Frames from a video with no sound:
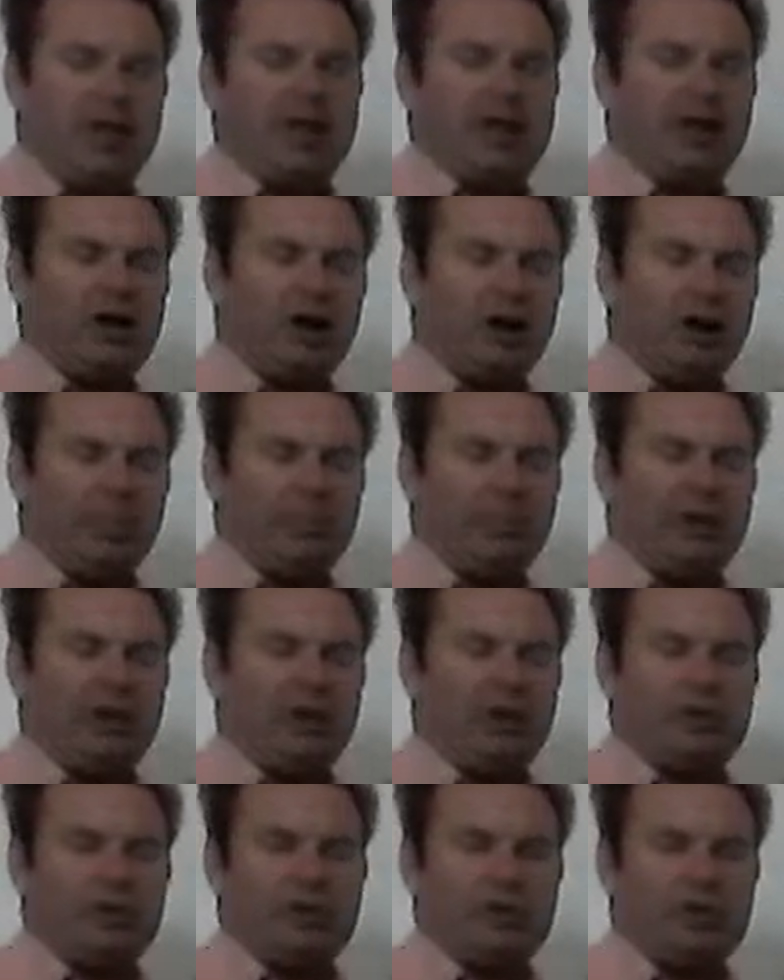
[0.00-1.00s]

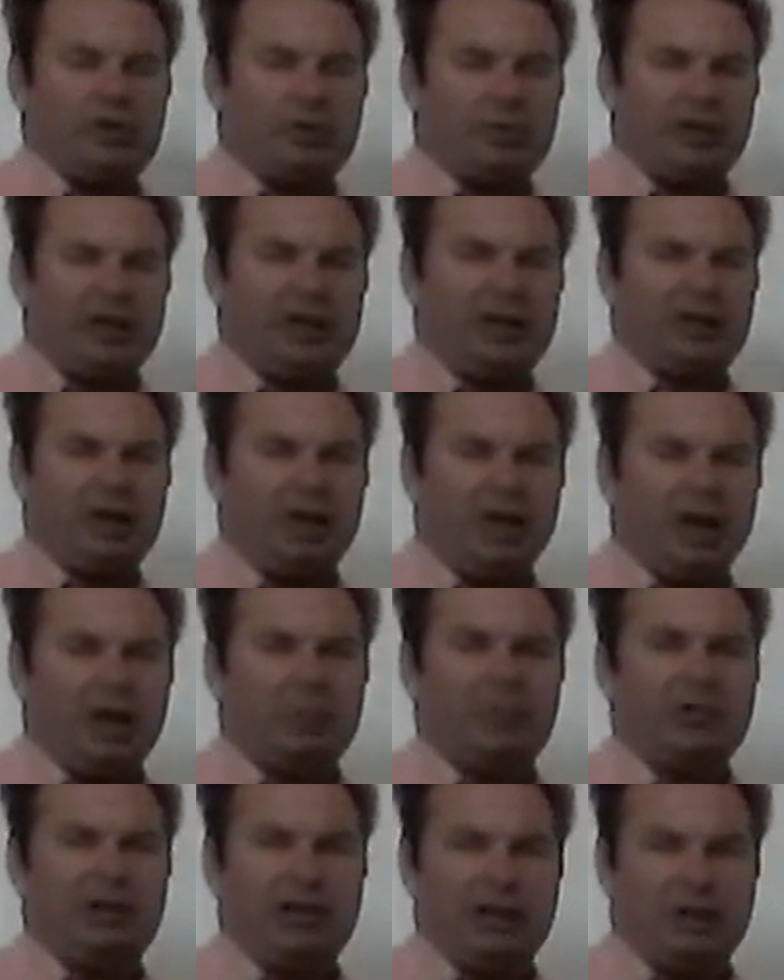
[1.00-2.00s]
compound direct
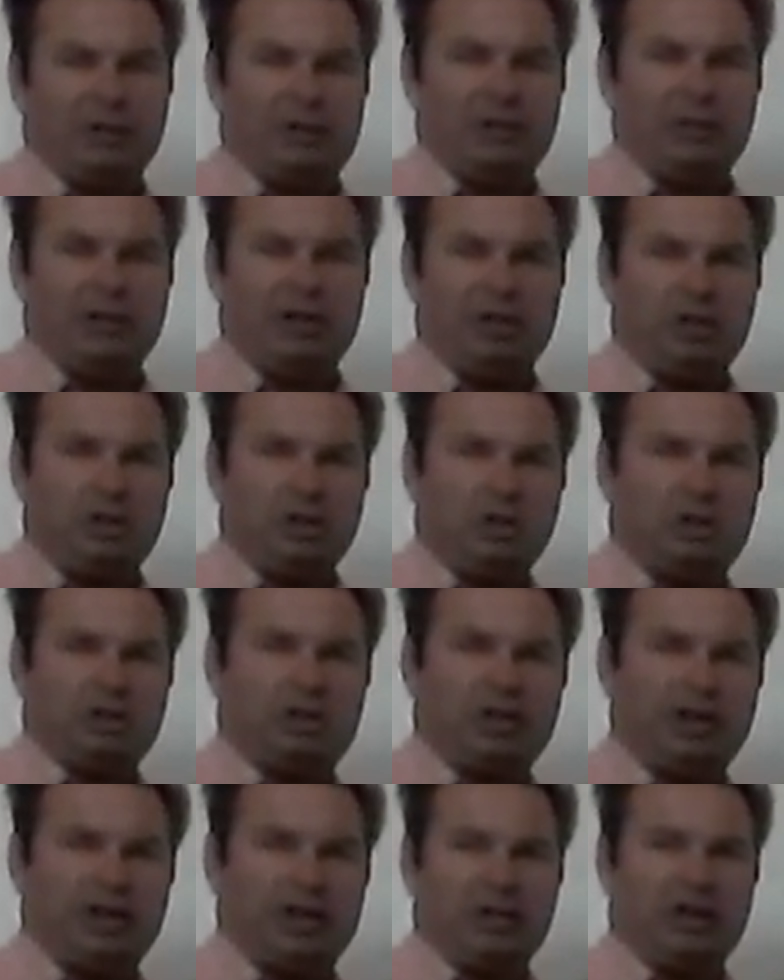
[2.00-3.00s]
object, which means two
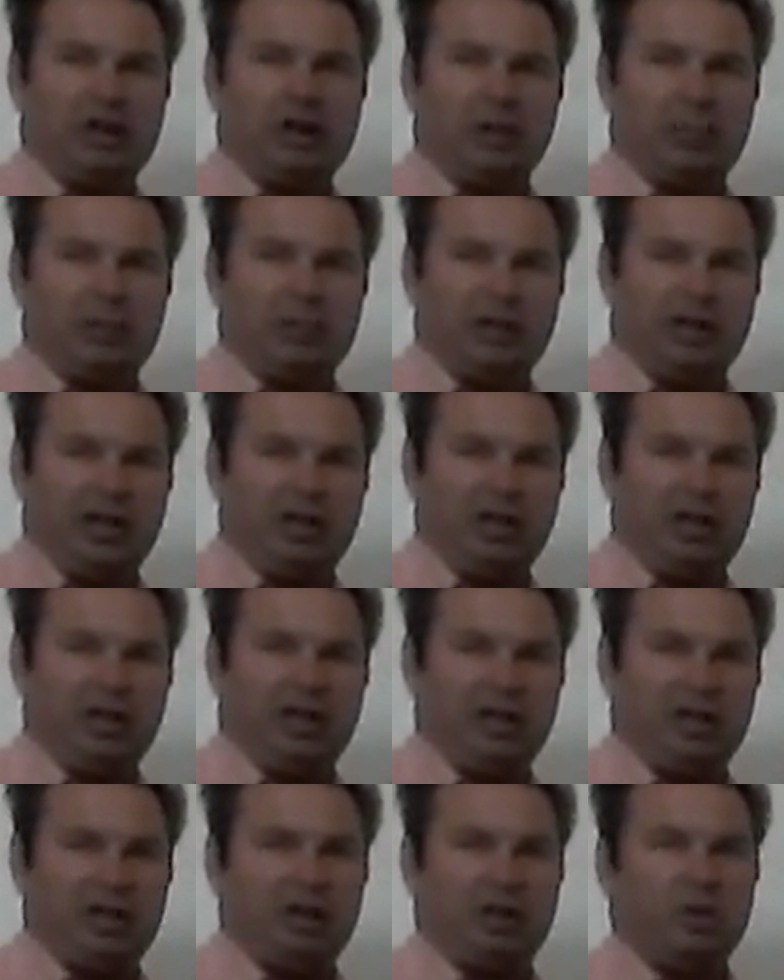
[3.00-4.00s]
direct objects,
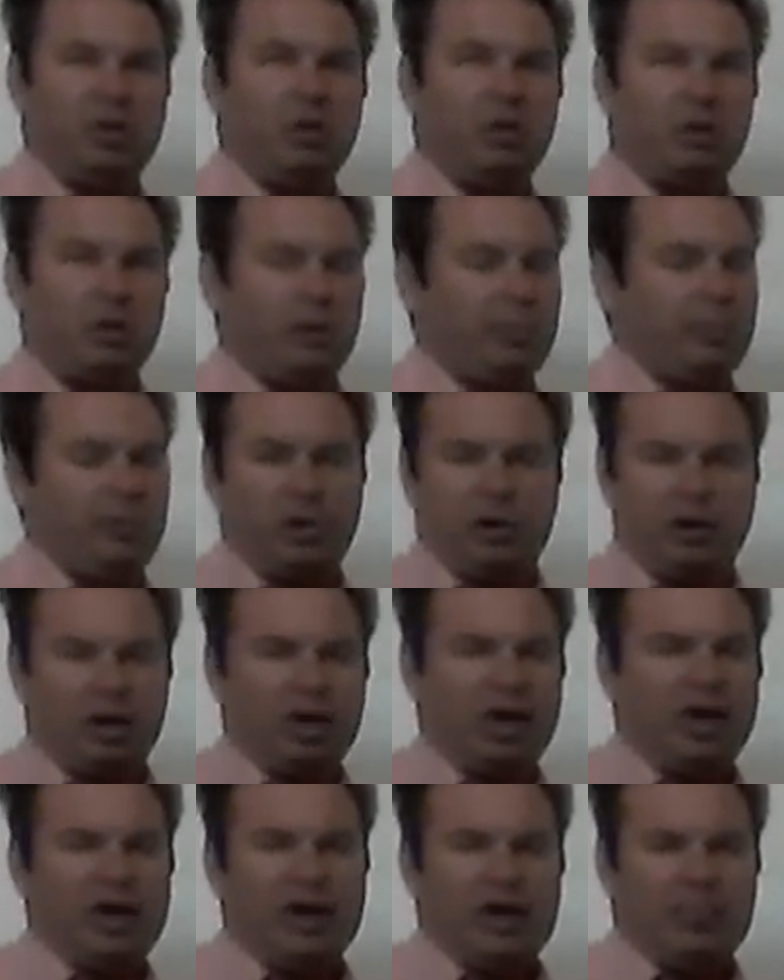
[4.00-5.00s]
and so or more.
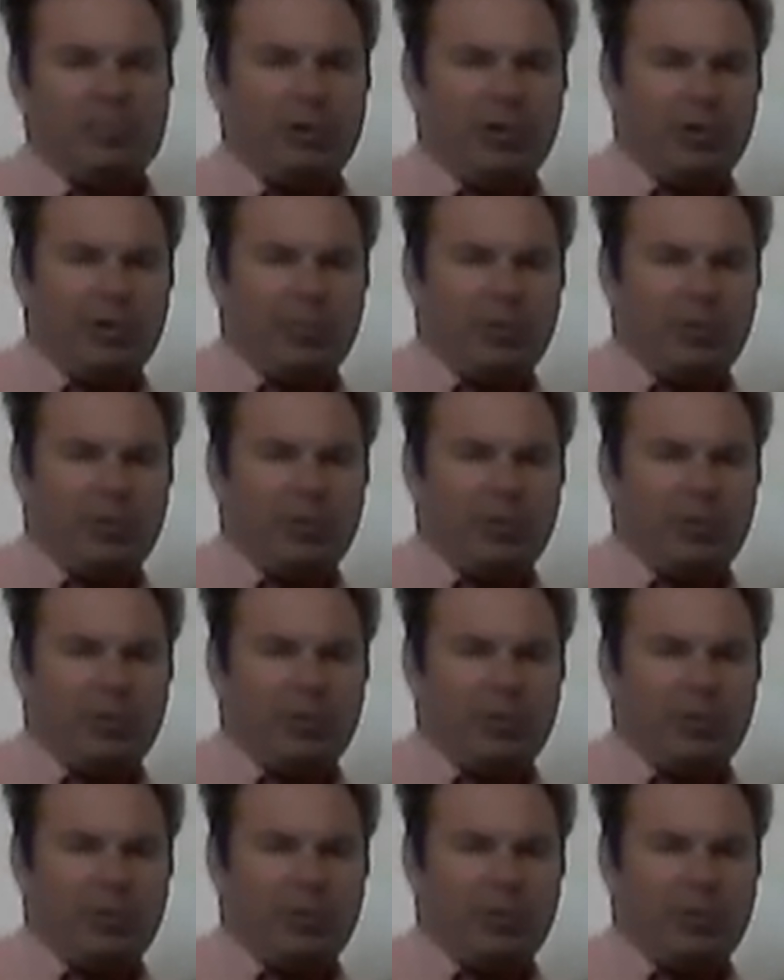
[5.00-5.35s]
But the